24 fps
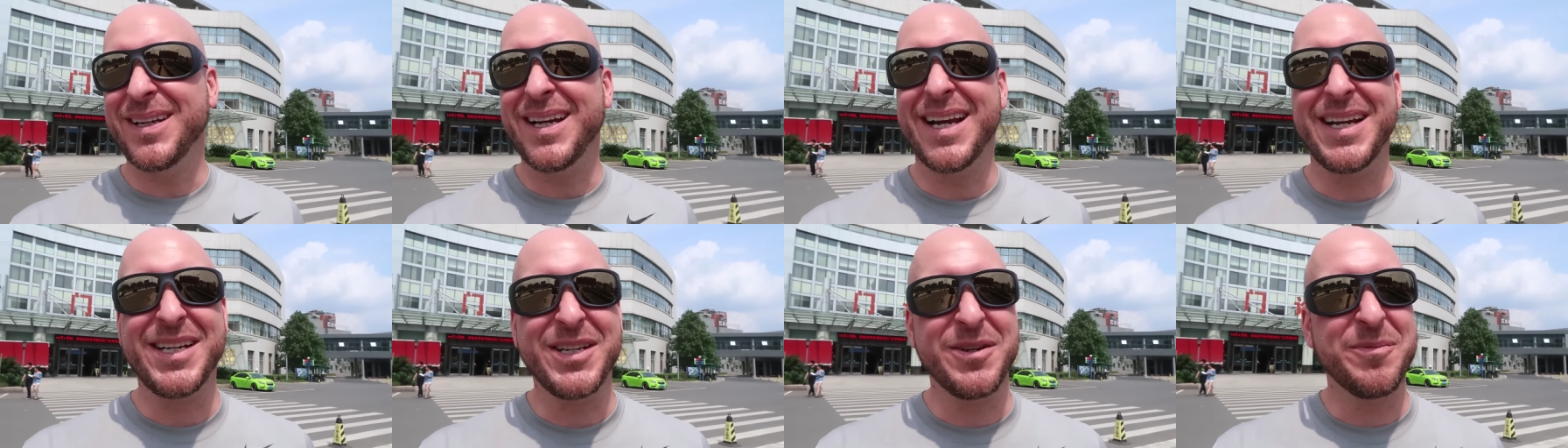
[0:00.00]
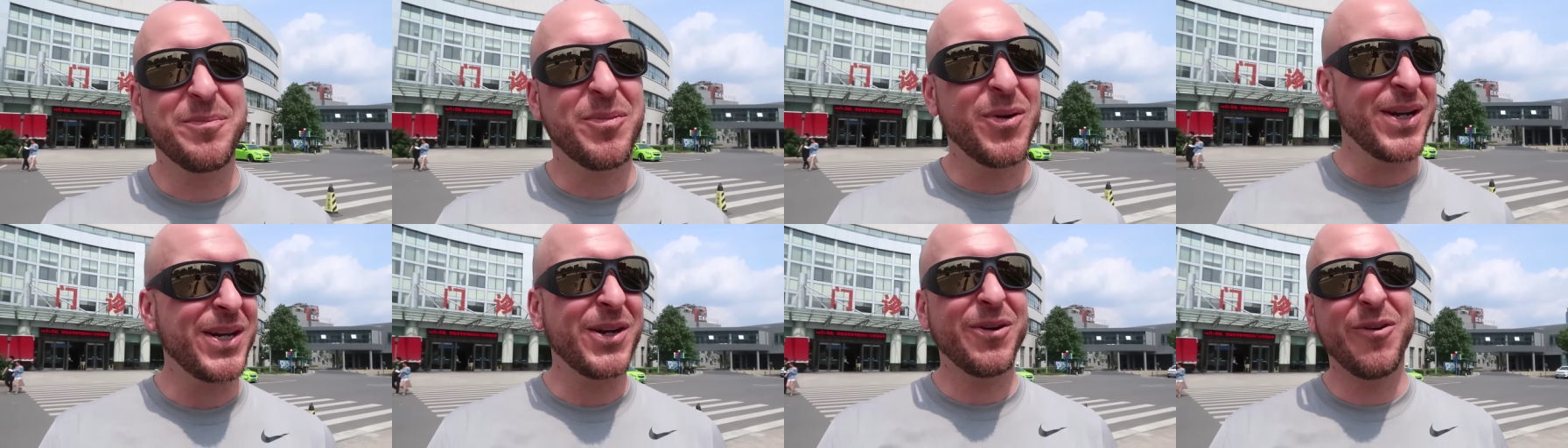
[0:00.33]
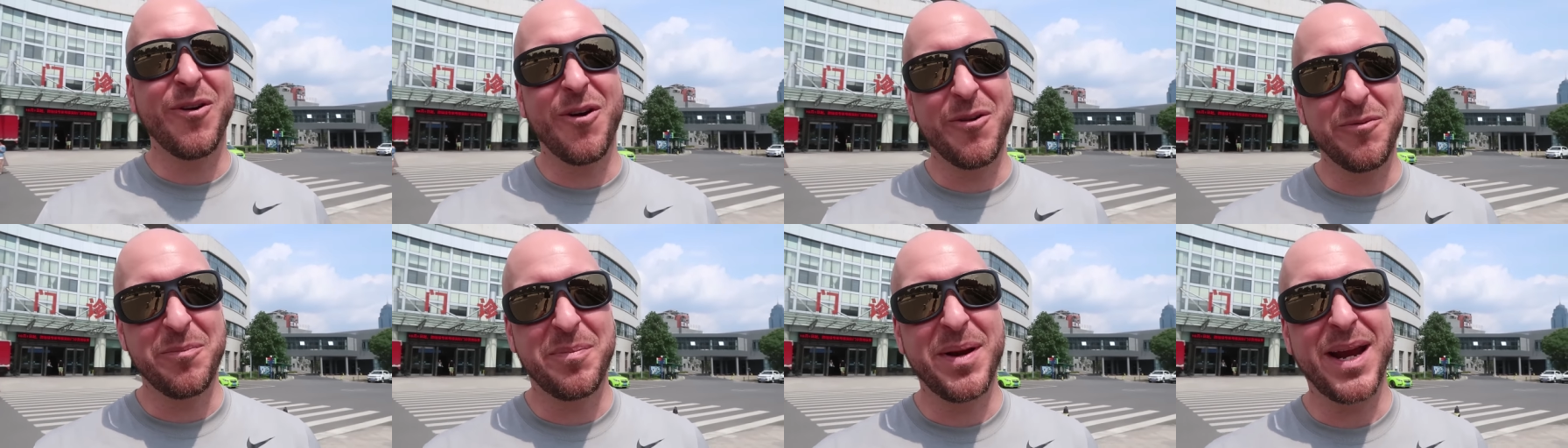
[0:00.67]
and you bring
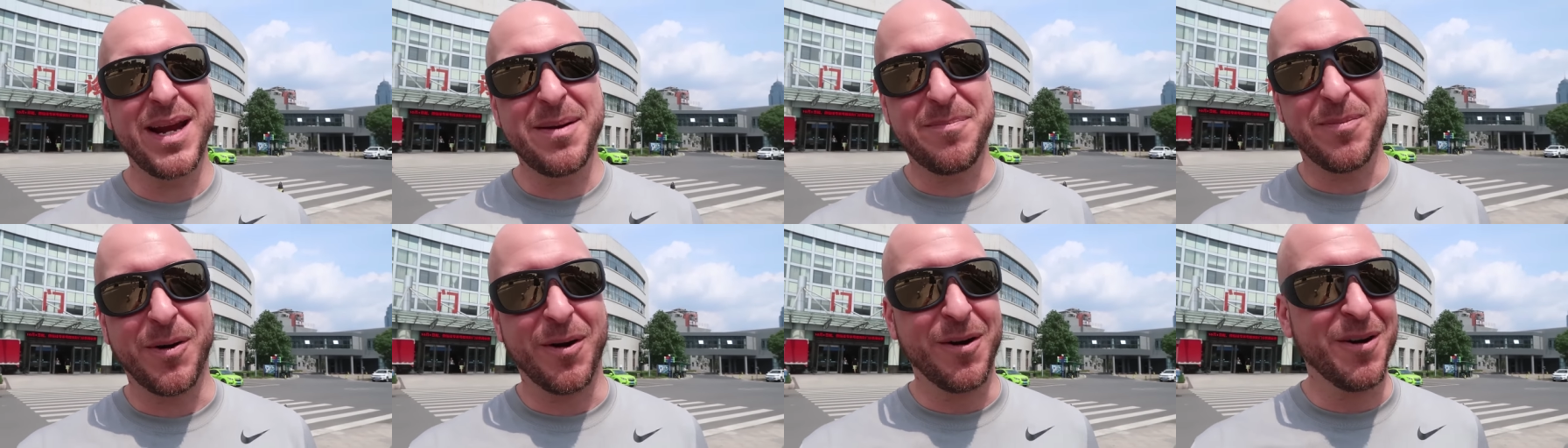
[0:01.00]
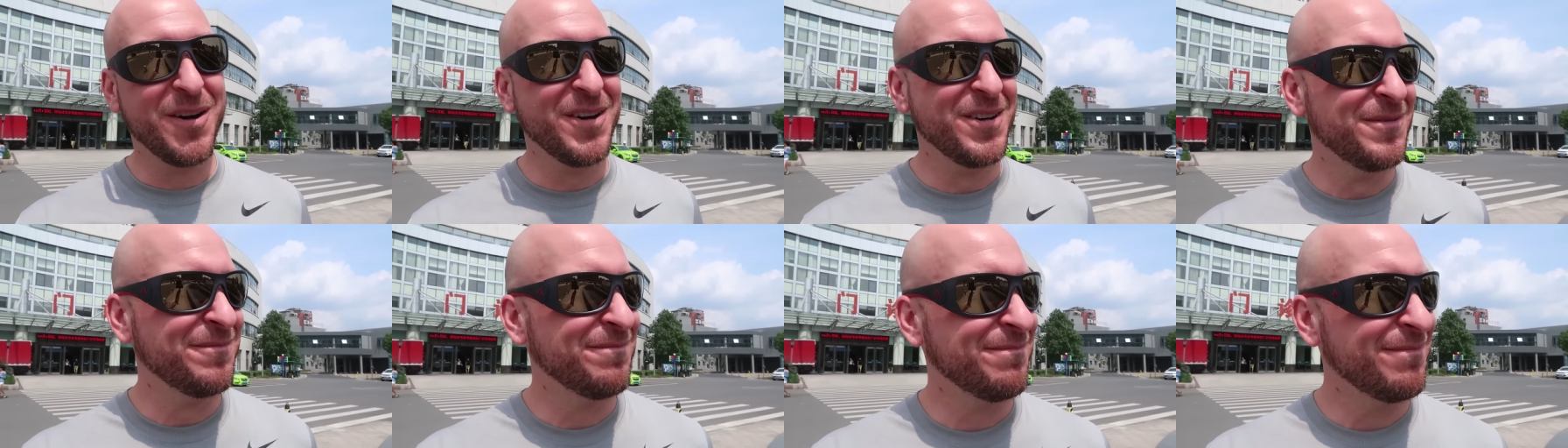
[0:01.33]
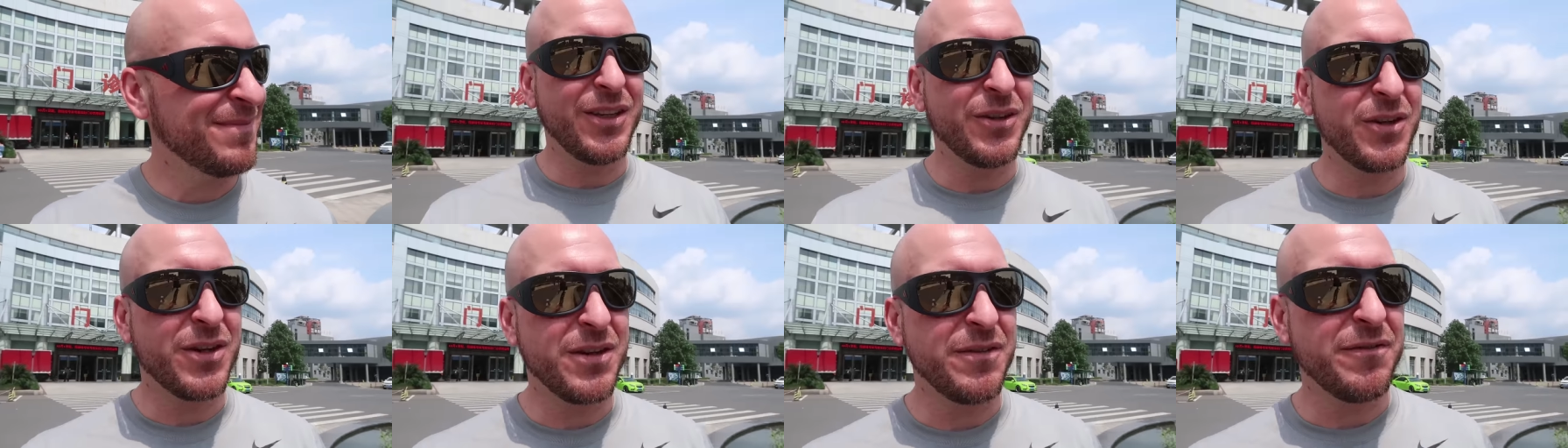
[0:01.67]
your own paper,
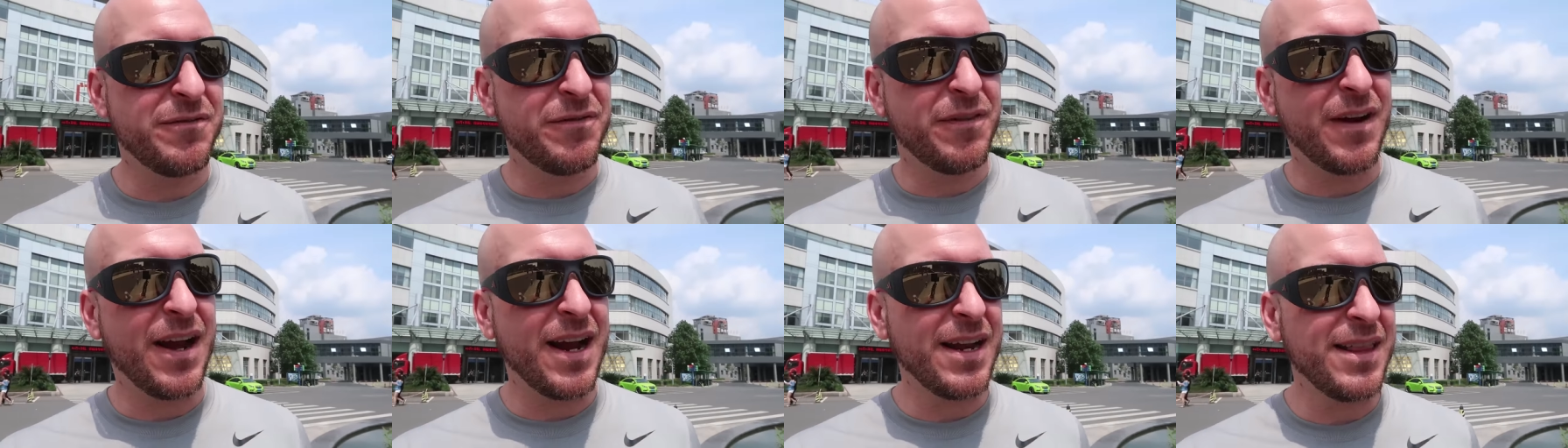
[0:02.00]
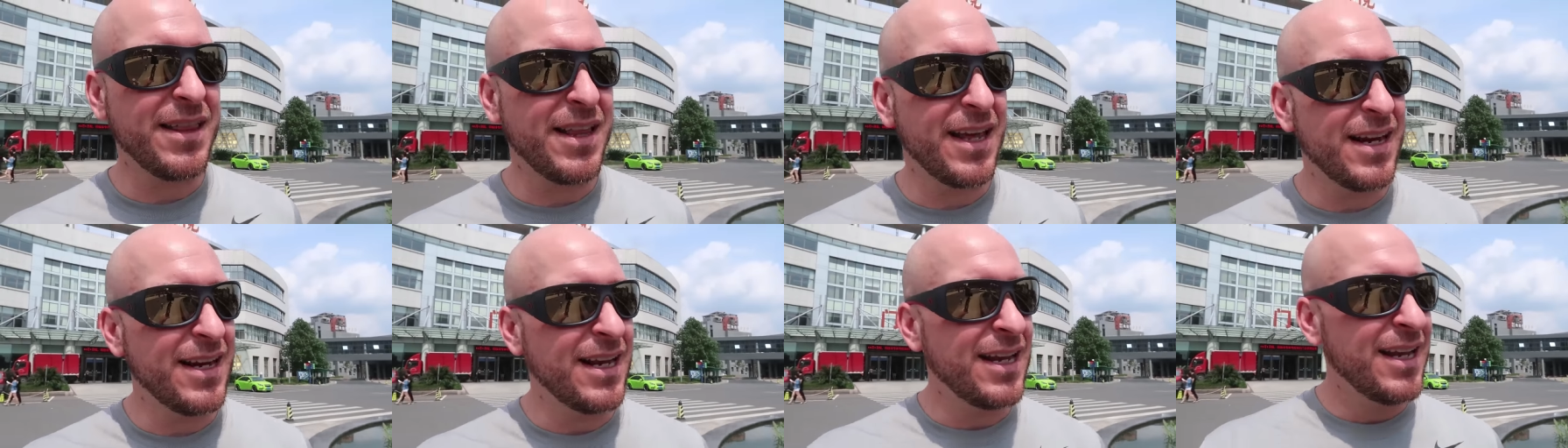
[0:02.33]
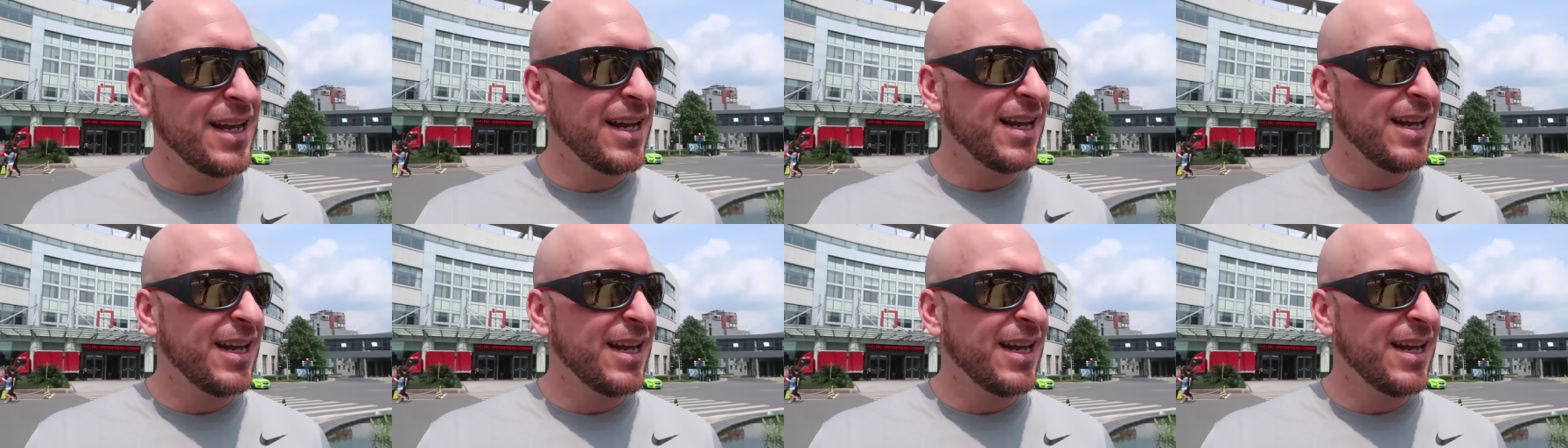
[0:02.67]
you can find that